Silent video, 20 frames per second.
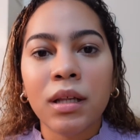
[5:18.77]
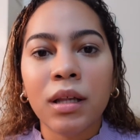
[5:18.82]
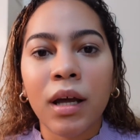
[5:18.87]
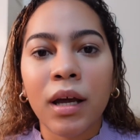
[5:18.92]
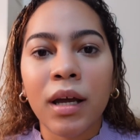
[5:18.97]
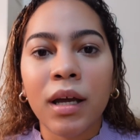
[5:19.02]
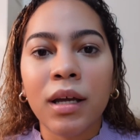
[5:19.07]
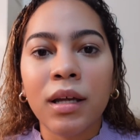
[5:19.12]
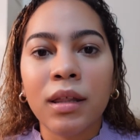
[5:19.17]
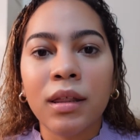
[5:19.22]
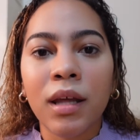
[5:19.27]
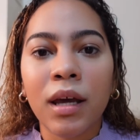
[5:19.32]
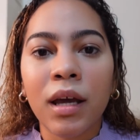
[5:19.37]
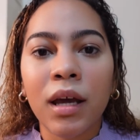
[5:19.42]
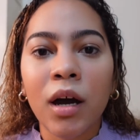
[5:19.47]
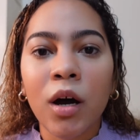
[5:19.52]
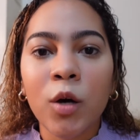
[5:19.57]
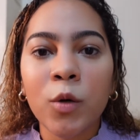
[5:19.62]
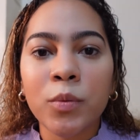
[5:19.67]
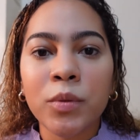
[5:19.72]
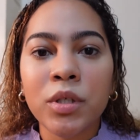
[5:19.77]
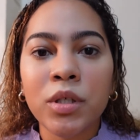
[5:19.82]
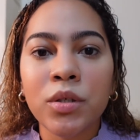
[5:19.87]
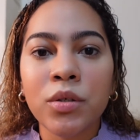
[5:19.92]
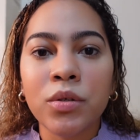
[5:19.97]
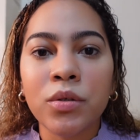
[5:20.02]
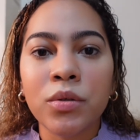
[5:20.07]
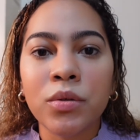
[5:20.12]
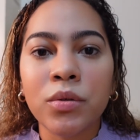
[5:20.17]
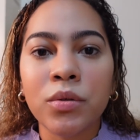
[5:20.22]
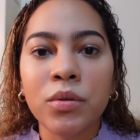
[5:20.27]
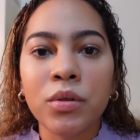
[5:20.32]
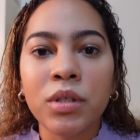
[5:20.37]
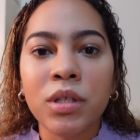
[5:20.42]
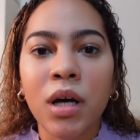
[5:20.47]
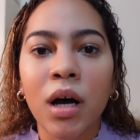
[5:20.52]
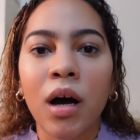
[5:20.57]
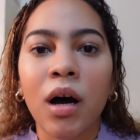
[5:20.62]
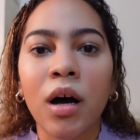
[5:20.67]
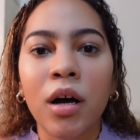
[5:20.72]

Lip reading: Like, they helped you to